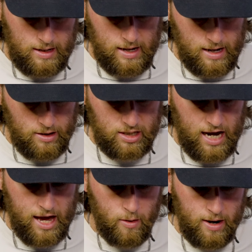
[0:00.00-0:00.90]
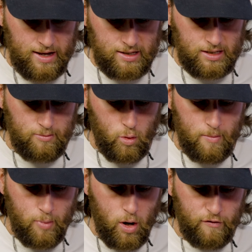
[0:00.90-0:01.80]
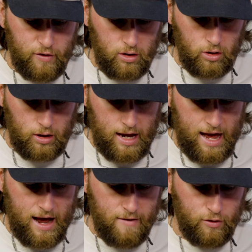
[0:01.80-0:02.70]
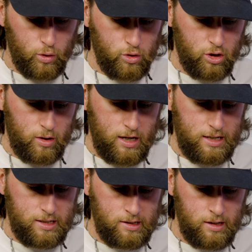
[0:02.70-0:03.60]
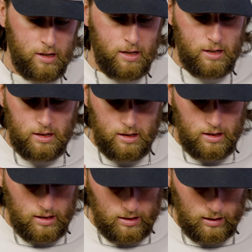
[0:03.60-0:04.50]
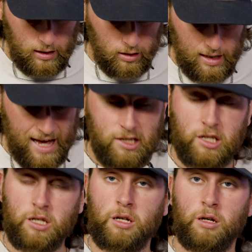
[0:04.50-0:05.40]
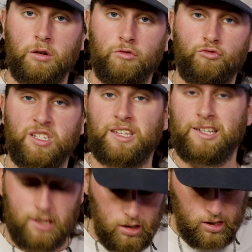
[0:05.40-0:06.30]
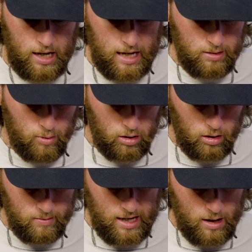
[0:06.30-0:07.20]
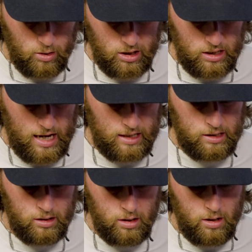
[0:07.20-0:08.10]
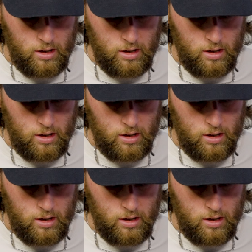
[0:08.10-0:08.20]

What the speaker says: The tighter it is, the more ball feel you're gonna have. The looser it is, a little less resistance as the ball comes out, which is nice.